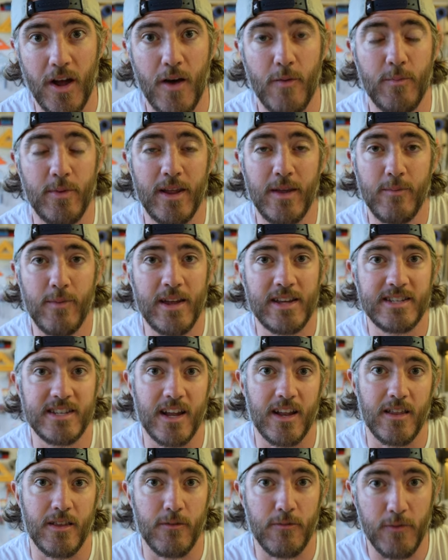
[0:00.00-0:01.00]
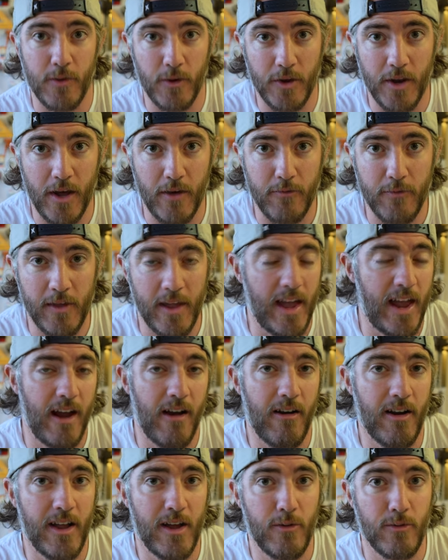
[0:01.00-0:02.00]
company based out of the Philadelphia
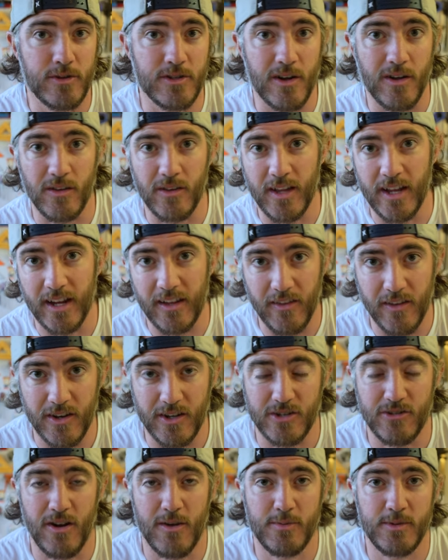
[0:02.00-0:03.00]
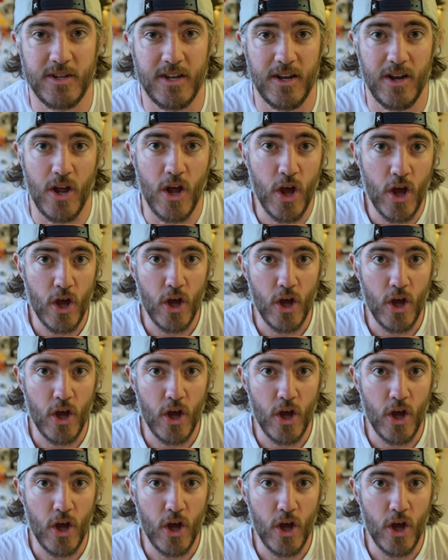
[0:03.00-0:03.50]
area, which I'll link in the description,